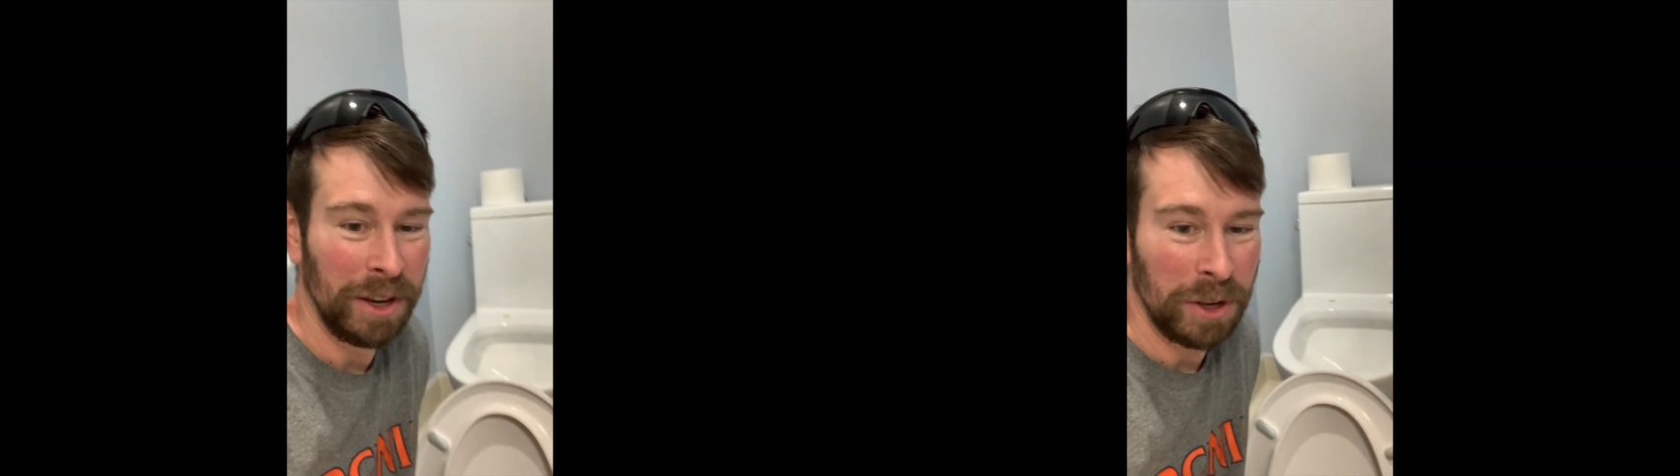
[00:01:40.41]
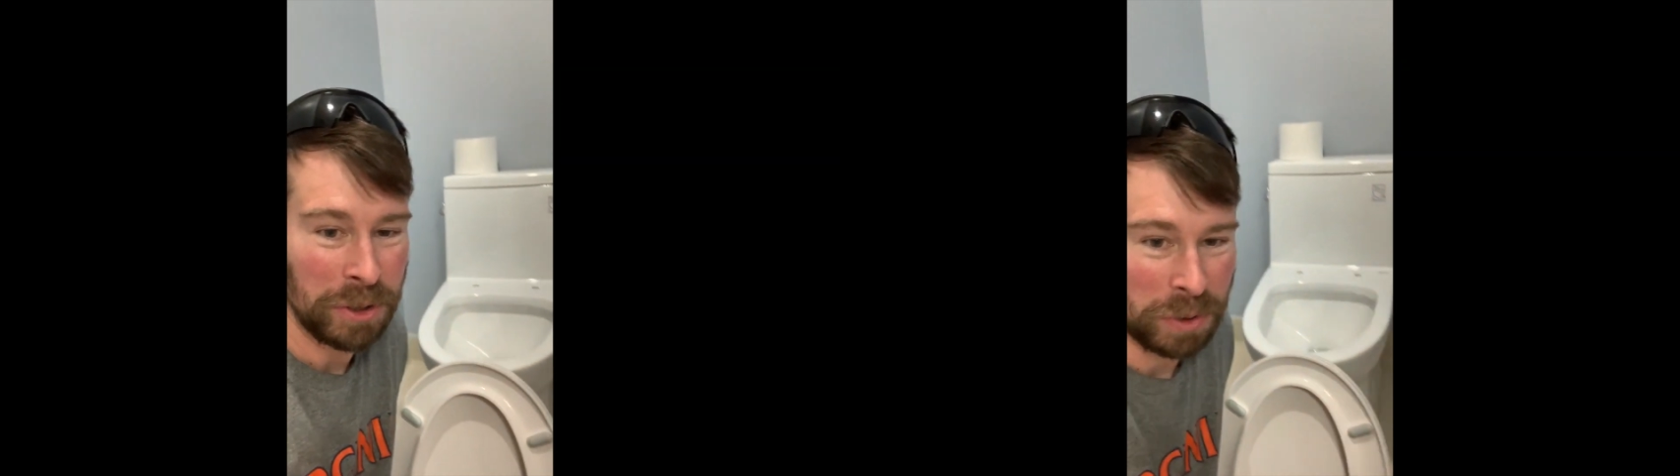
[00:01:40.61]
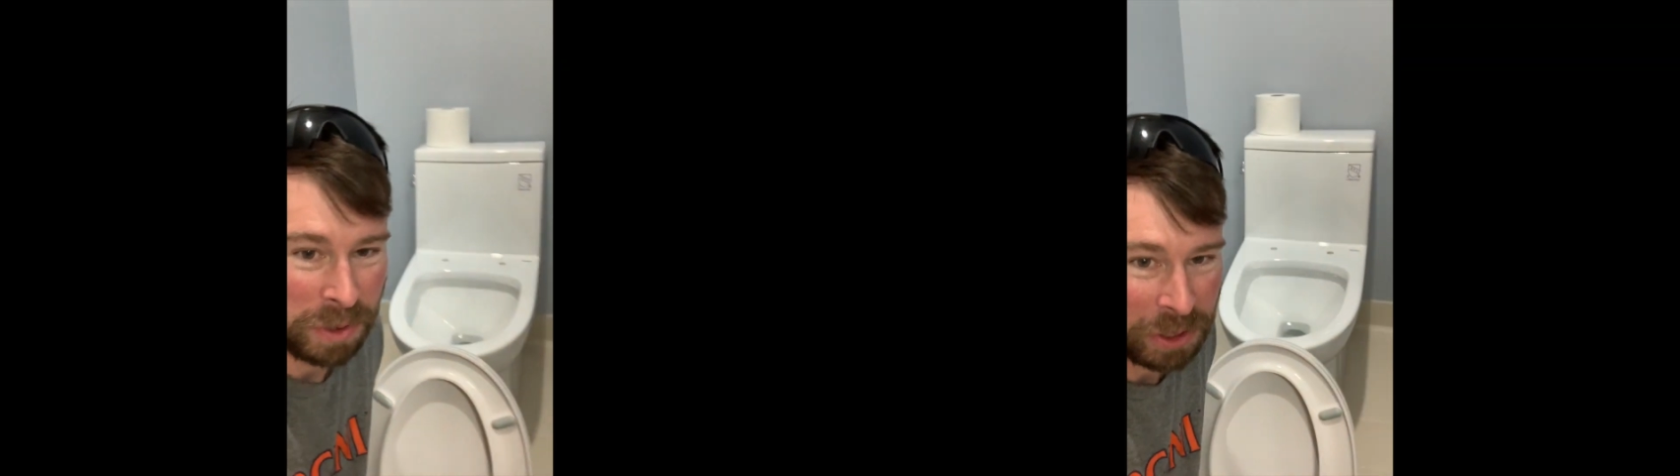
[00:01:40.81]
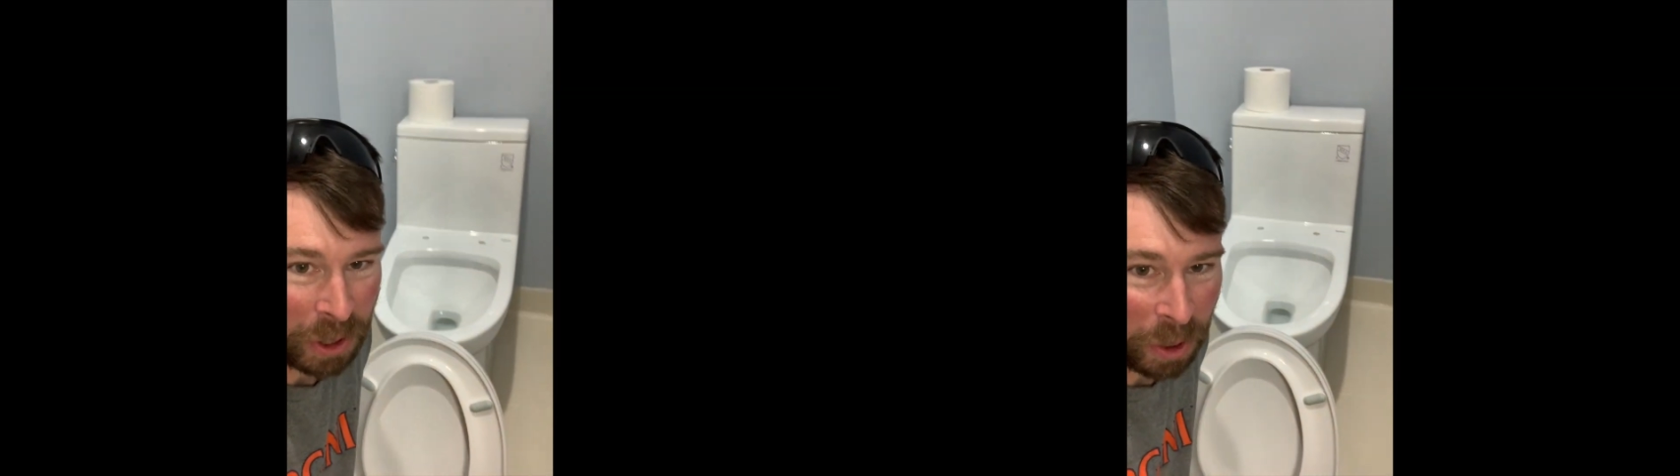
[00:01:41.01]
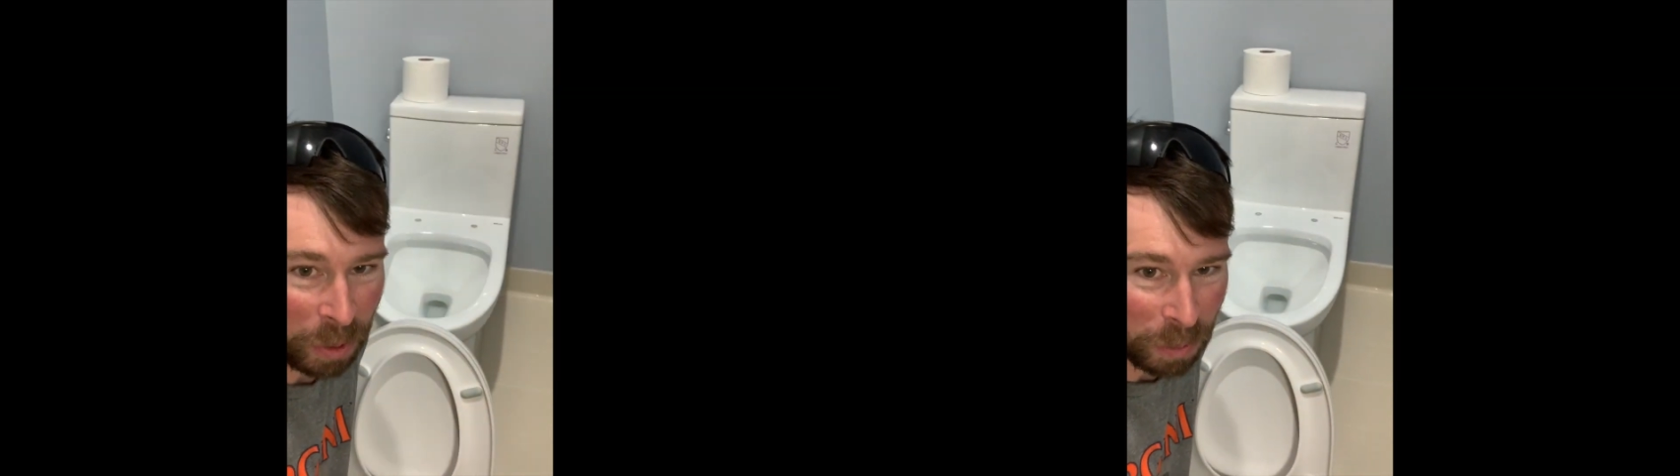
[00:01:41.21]
So these
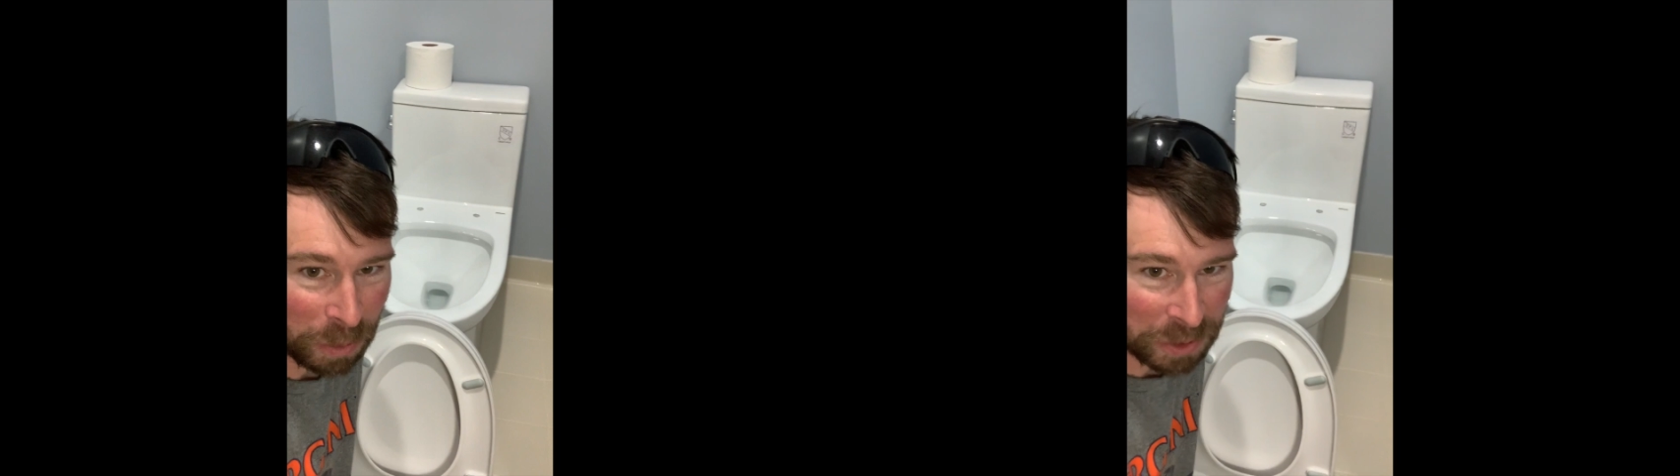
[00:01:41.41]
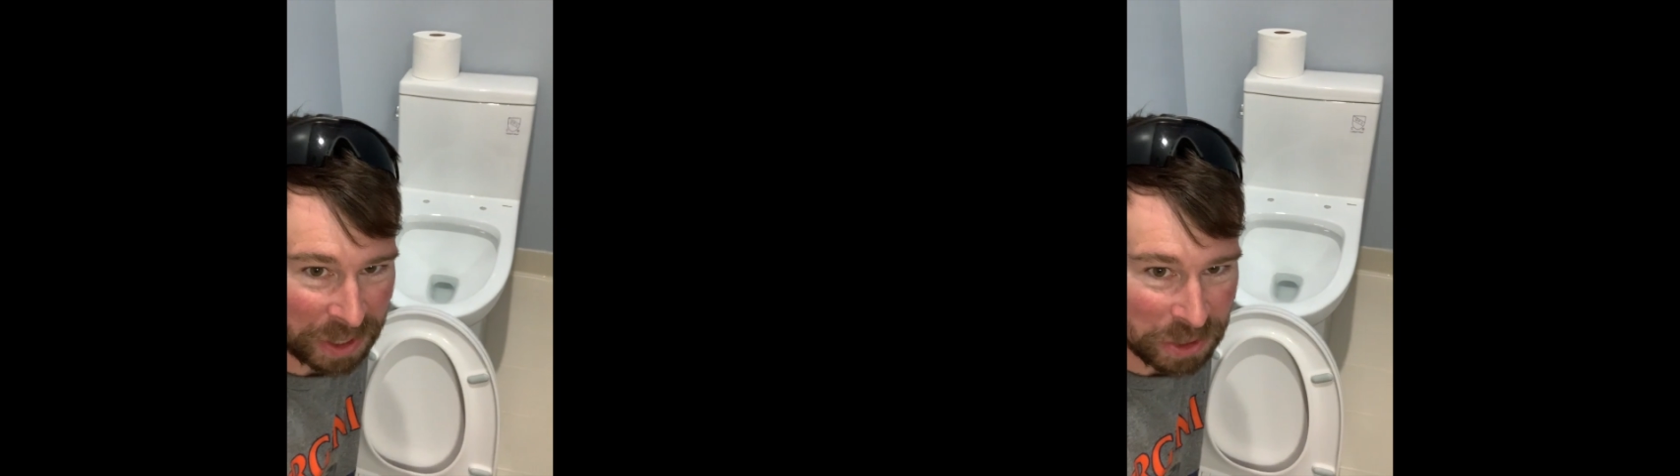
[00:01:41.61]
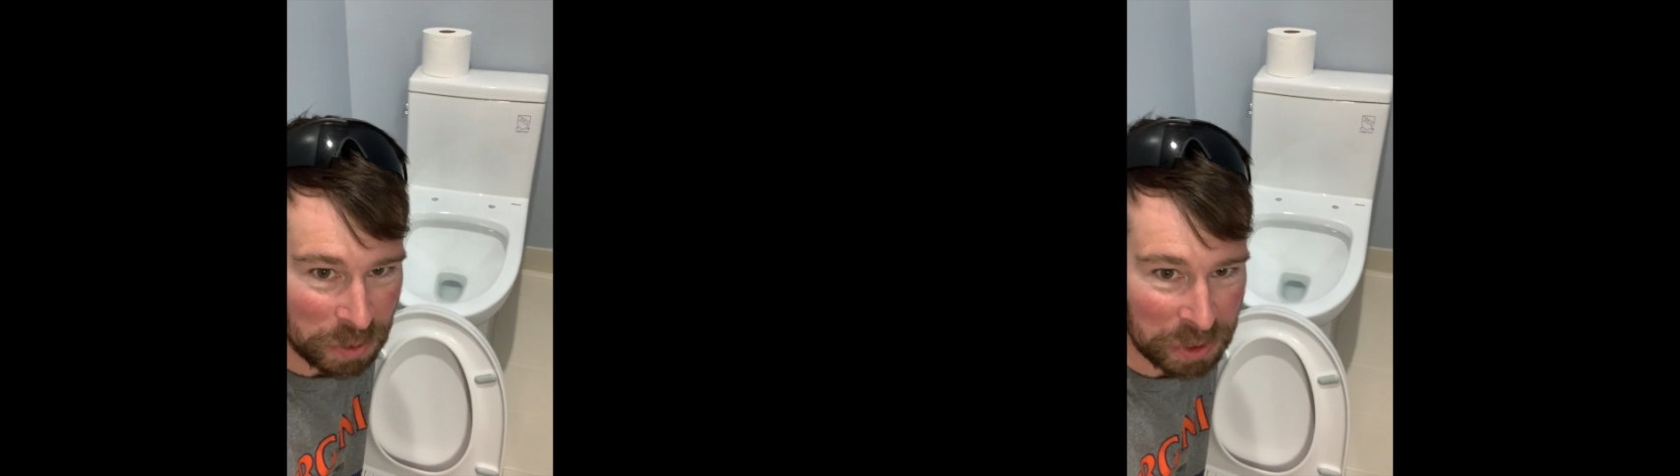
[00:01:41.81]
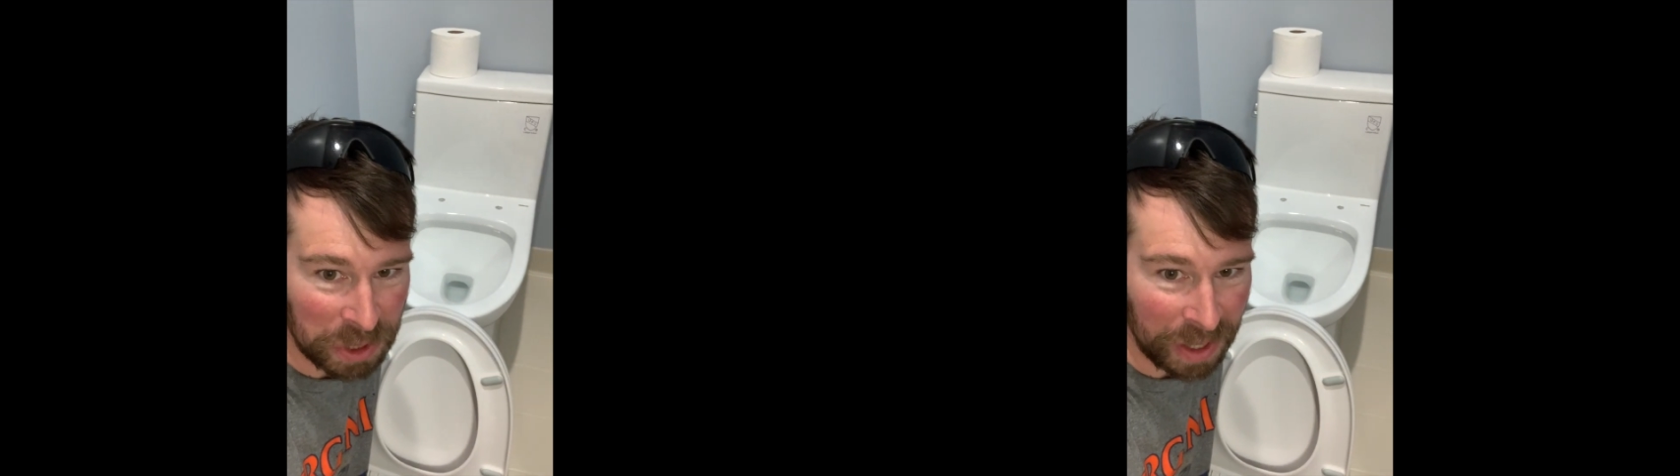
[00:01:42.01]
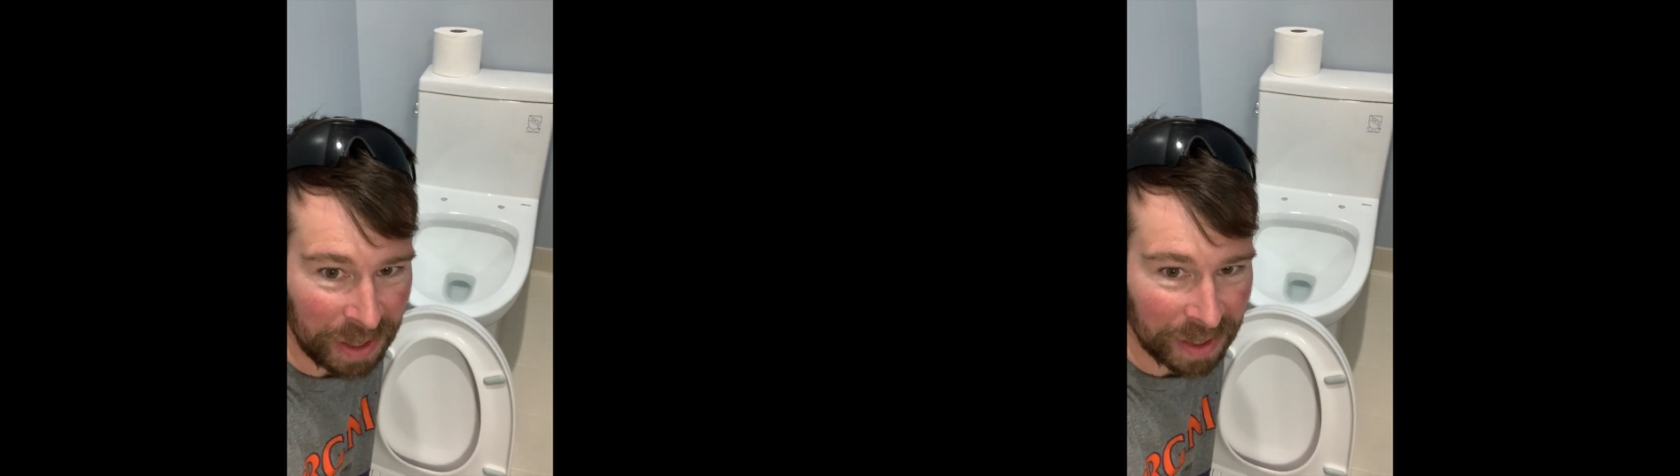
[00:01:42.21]
holes that you see,